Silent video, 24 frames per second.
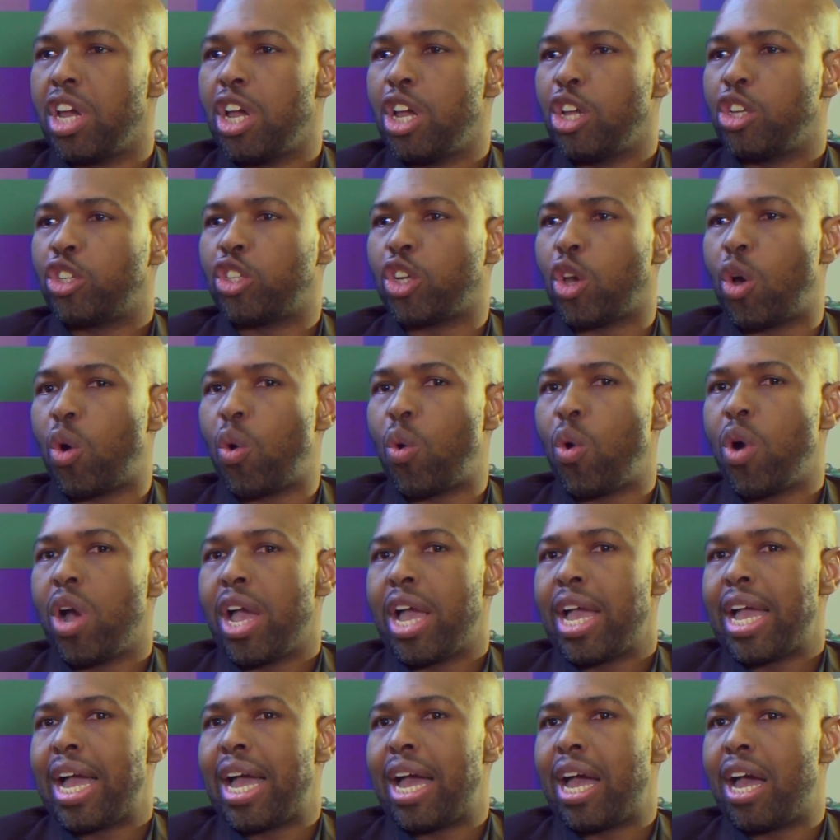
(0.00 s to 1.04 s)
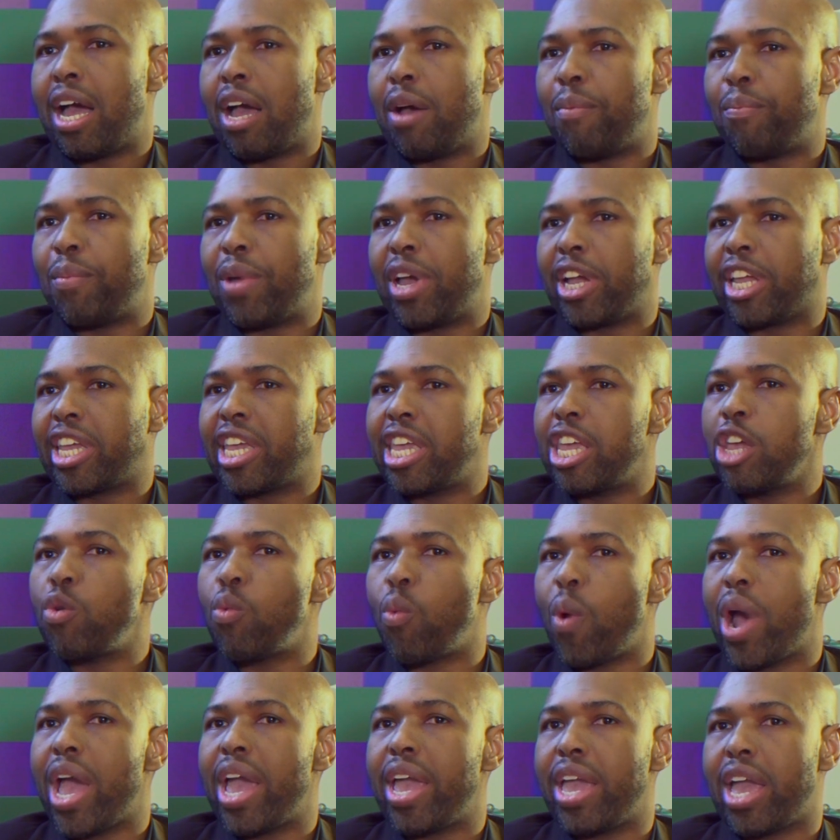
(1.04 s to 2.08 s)
So a key
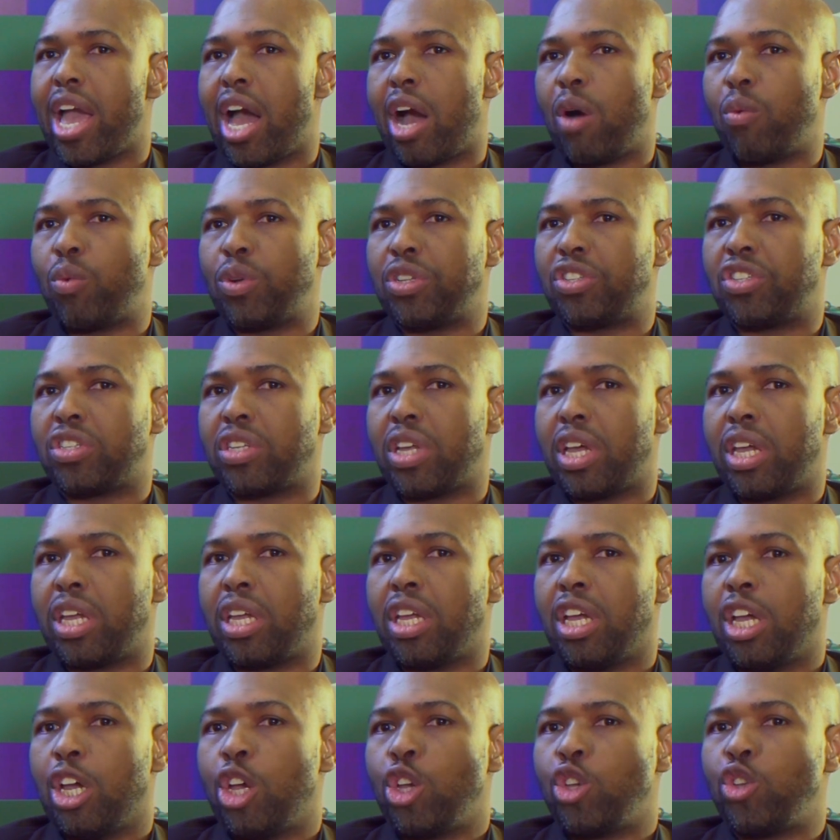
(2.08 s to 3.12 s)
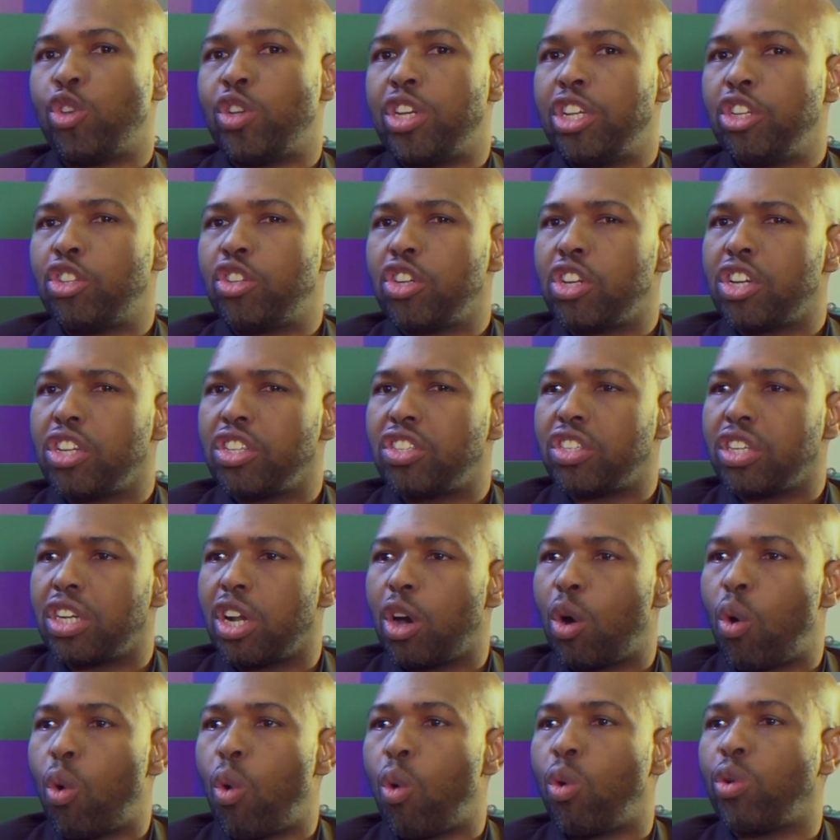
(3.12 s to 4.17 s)
way, I would say, you need to consider
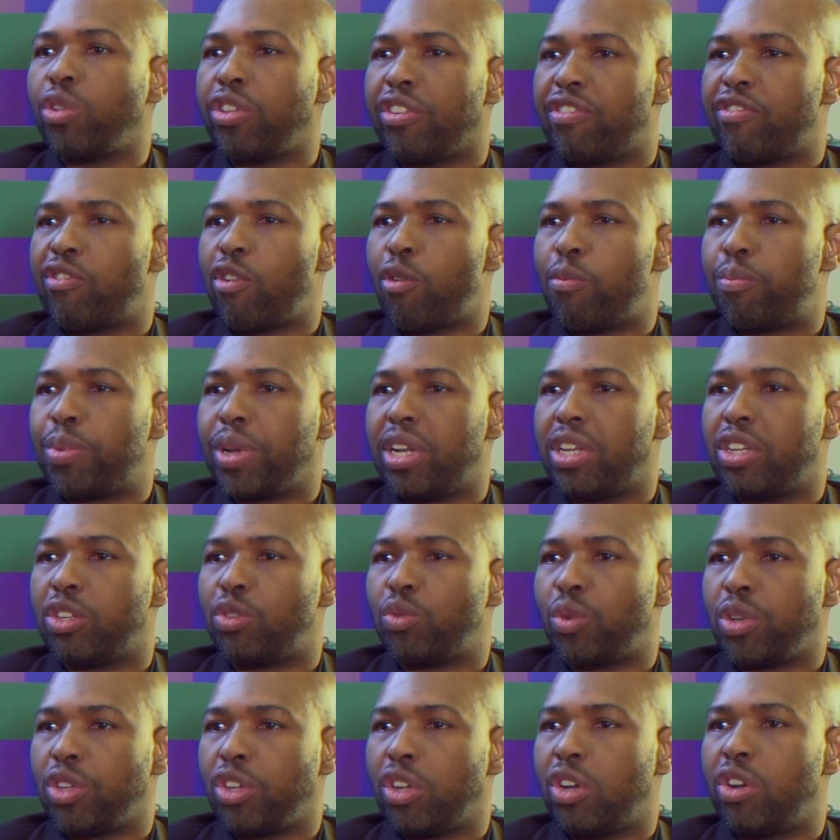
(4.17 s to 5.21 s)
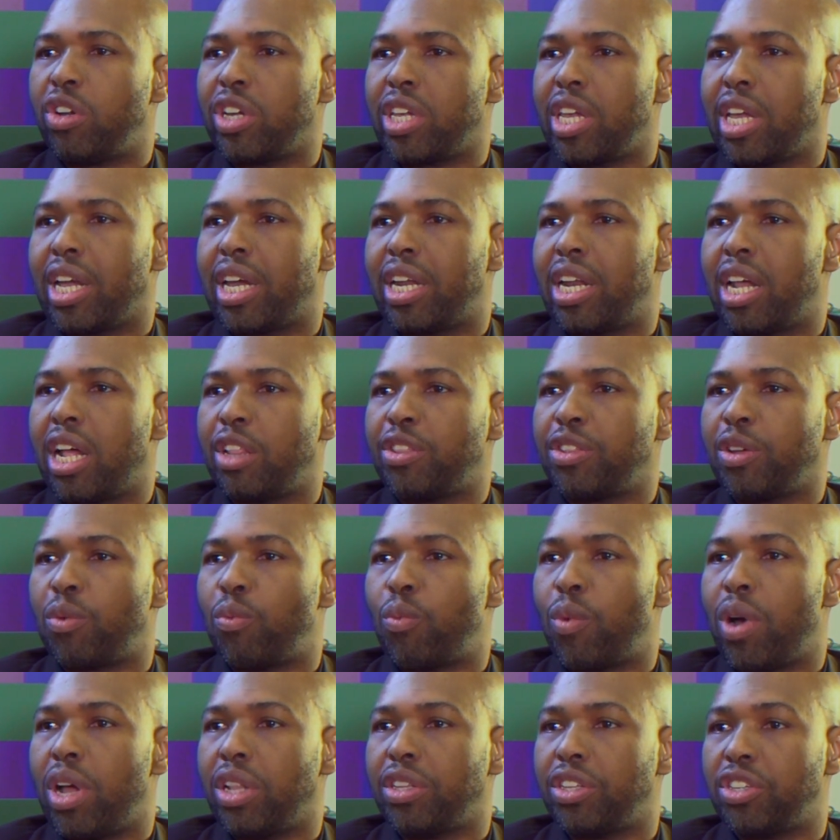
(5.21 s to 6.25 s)
all the 4 pillars when you're looking at health
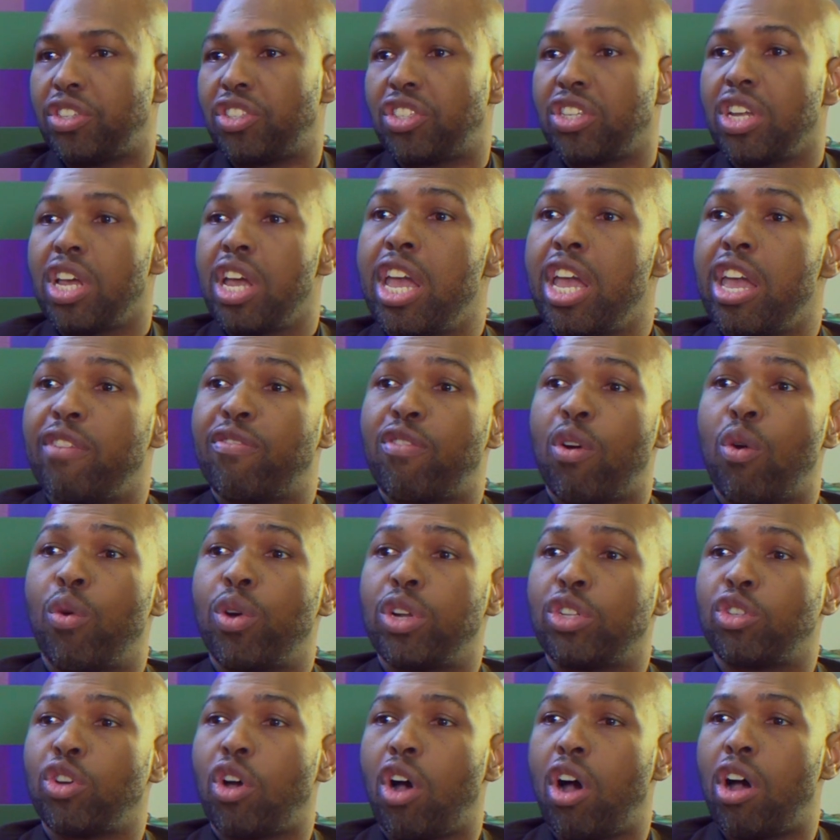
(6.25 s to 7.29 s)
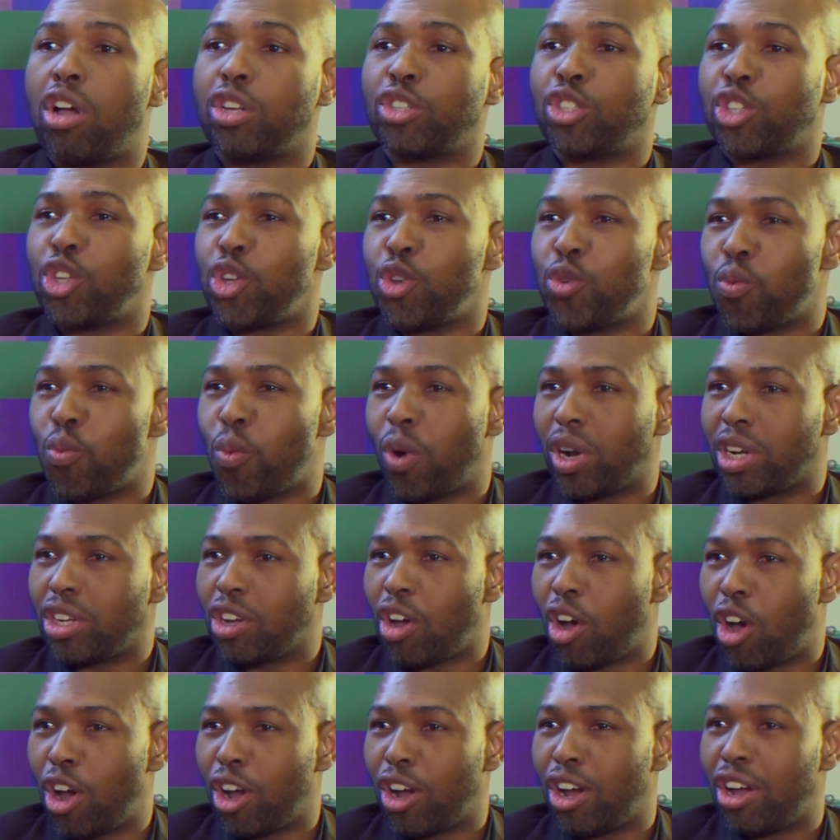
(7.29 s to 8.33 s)
and wellness. If I were to ask you, what
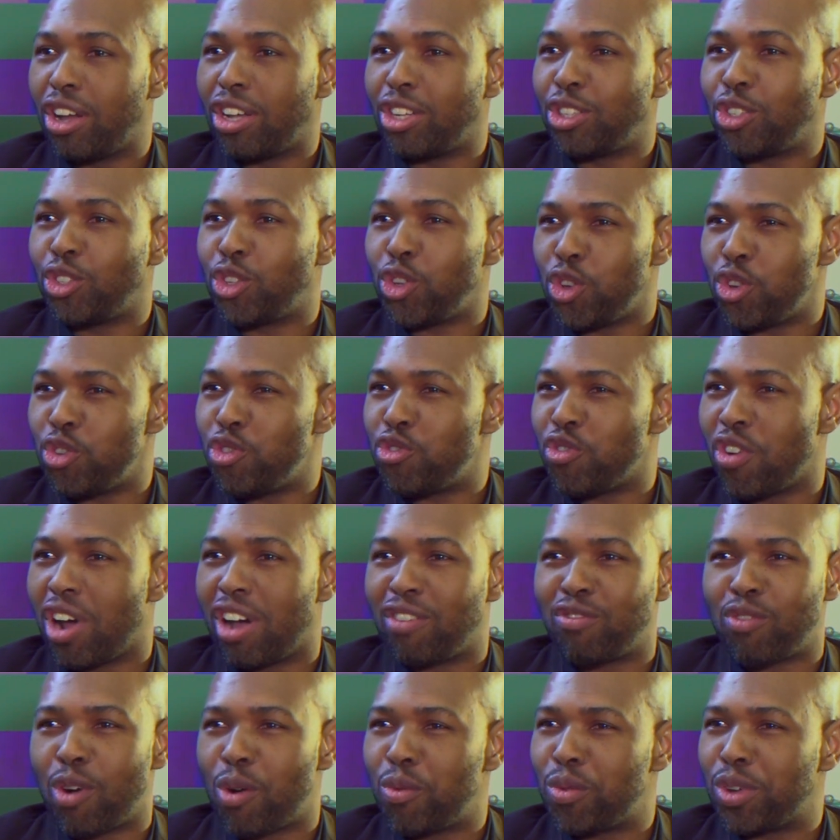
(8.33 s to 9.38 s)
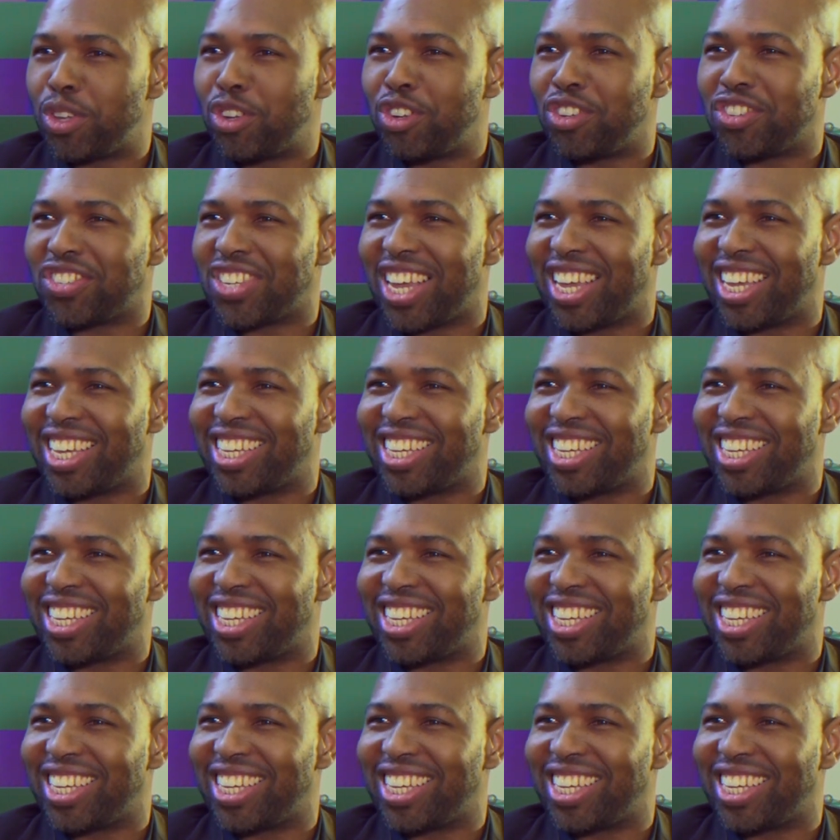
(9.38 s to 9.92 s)
car do you drive, what would you say?